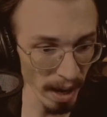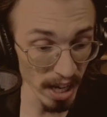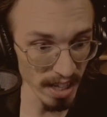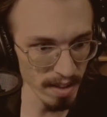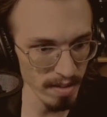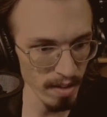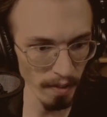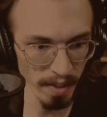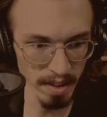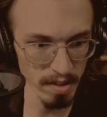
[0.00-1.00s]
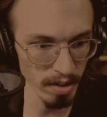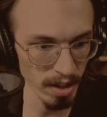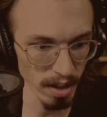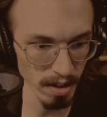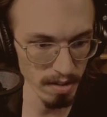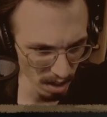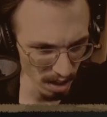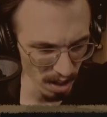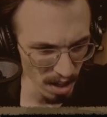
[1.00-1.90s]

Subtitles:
It's not that serious.